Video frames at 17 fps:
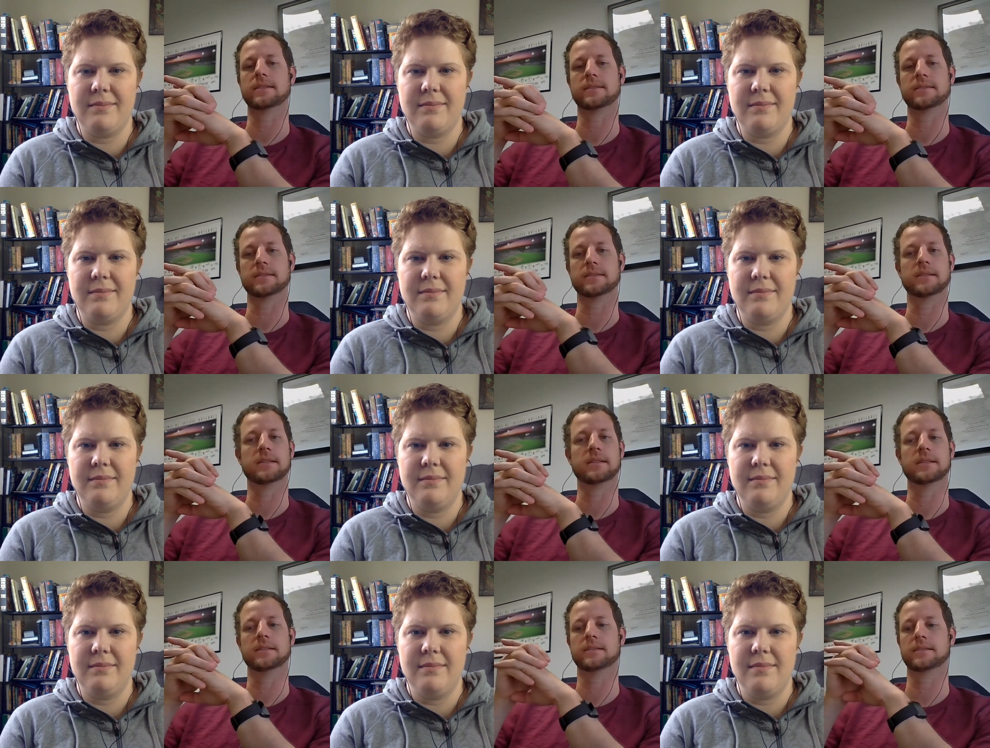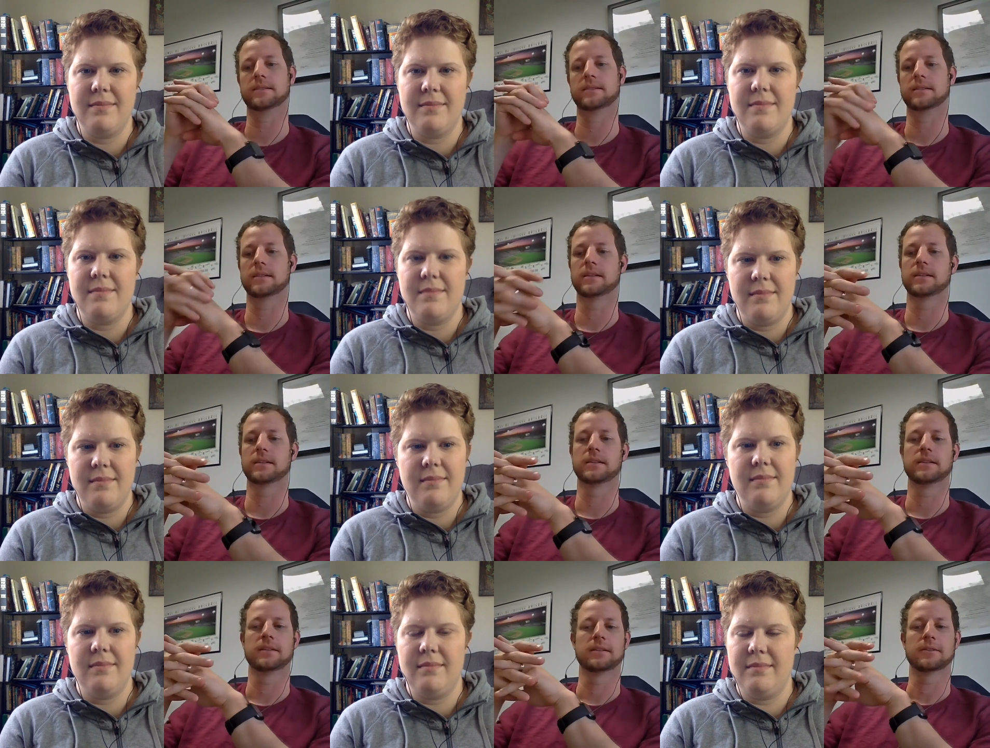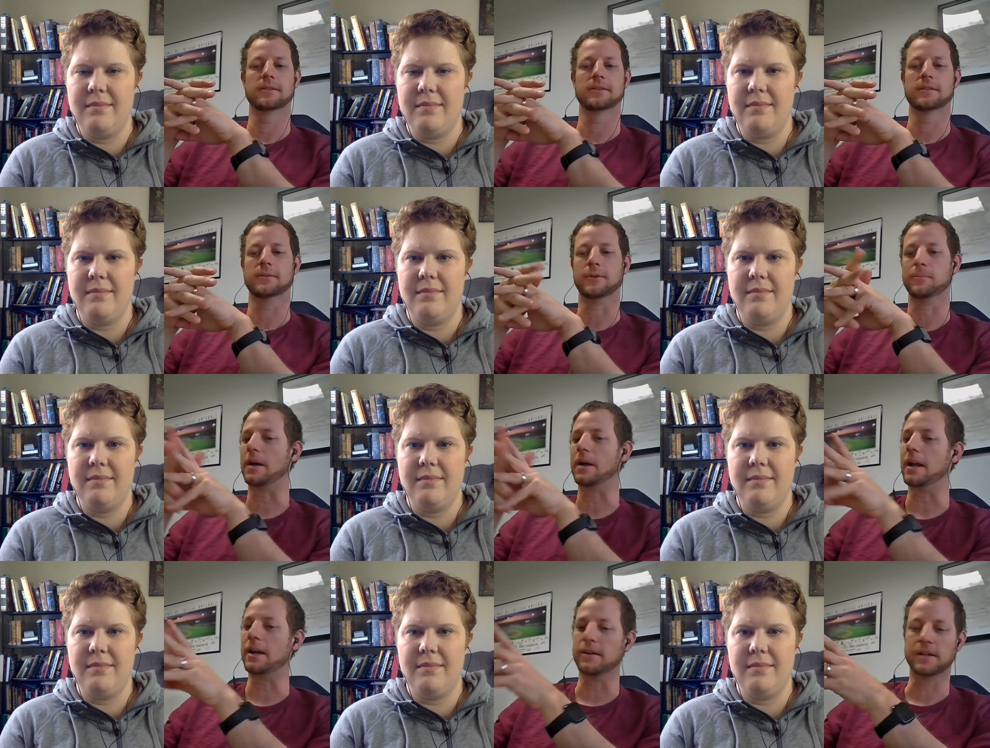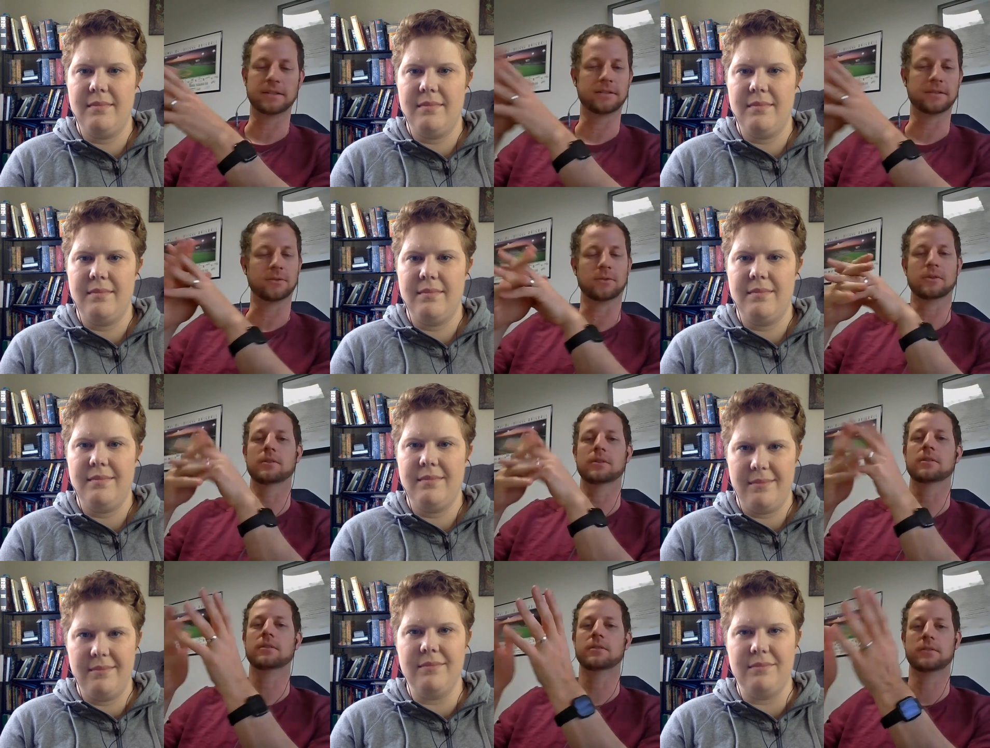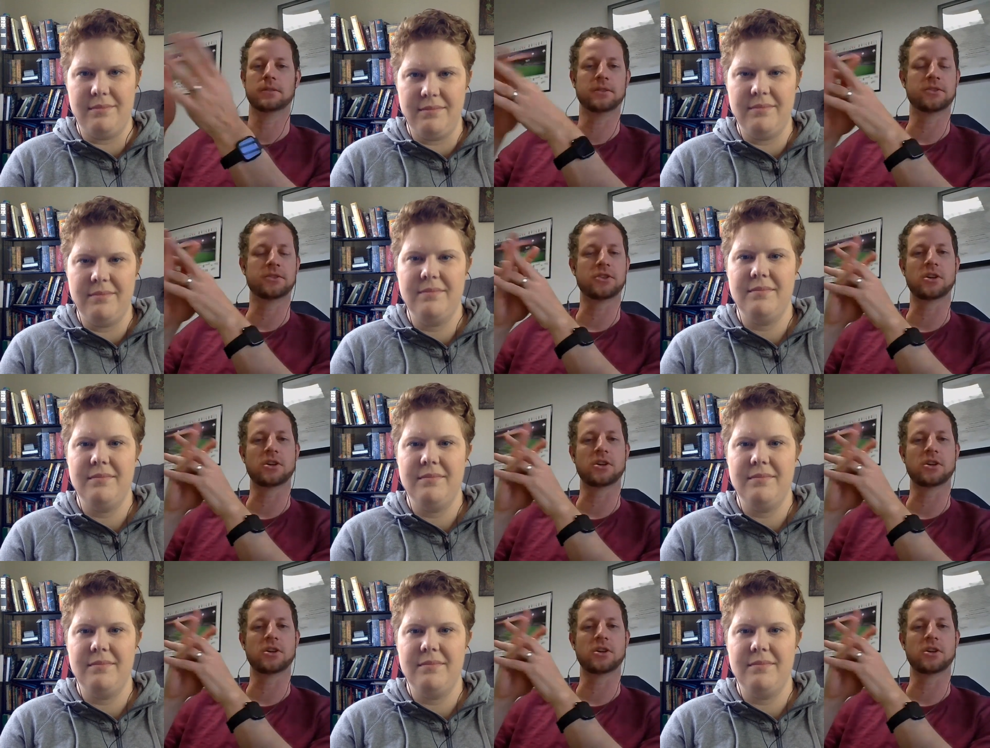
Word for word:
Speaker 1: It's, it's, or Pirates or mm-hmm. the